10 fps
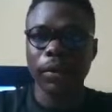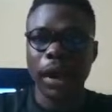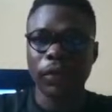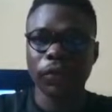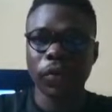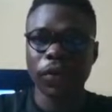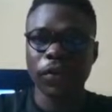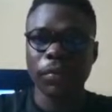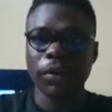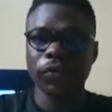I sold this
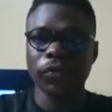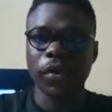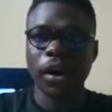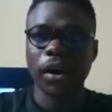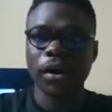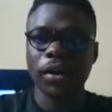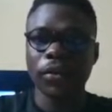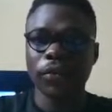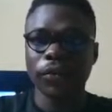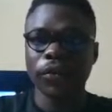page to her.
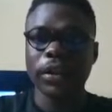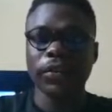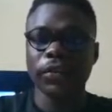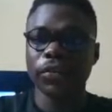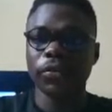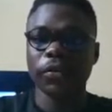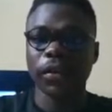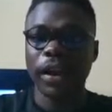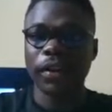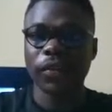She was
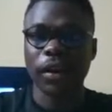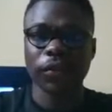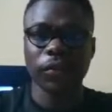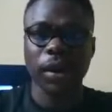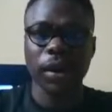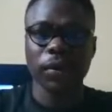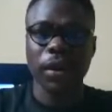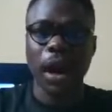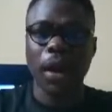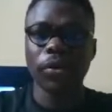in Texas, right?
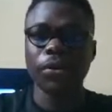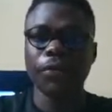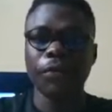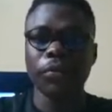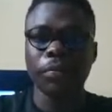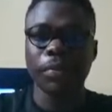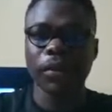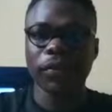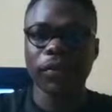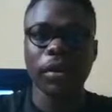I will not reveal the
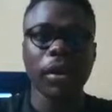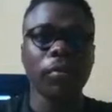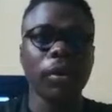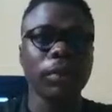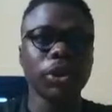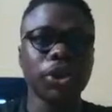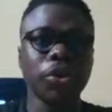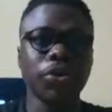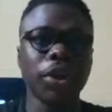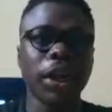person, but let me show
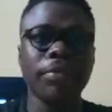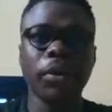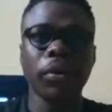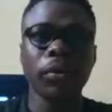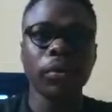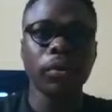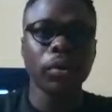you the email.